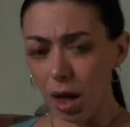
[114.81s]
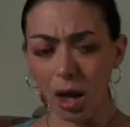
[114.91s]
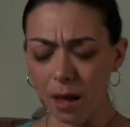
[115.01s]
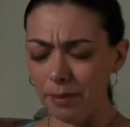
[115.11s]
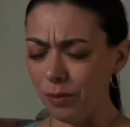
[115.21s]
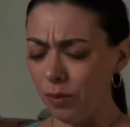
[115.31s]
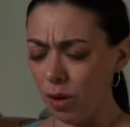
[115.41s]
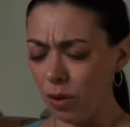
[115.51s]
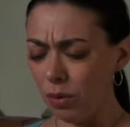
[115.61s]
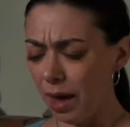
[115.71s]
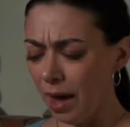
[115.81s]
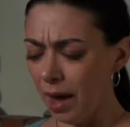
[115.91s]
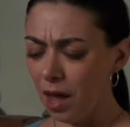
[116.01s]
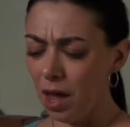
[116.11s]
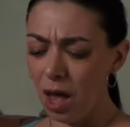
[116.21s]
Um,
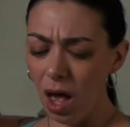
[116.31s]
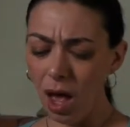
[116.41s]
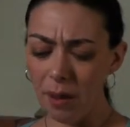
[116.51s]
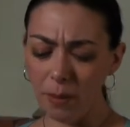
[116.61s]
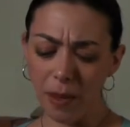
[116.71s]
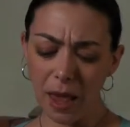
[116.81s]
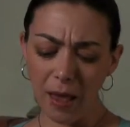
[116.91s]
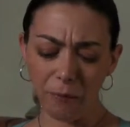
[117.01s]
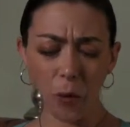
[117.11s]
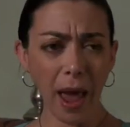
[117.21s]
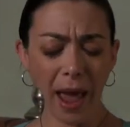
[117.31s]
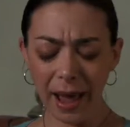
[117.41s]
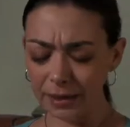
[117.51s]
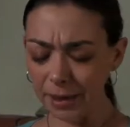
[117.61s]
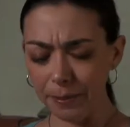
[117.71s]
okay, um, if you
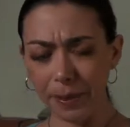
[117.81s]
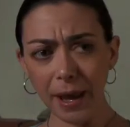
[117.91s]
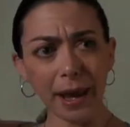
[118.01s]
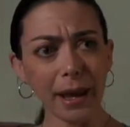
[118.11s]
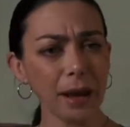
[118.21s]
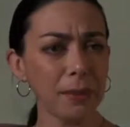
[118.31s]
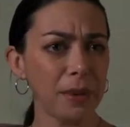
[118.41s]
had to pick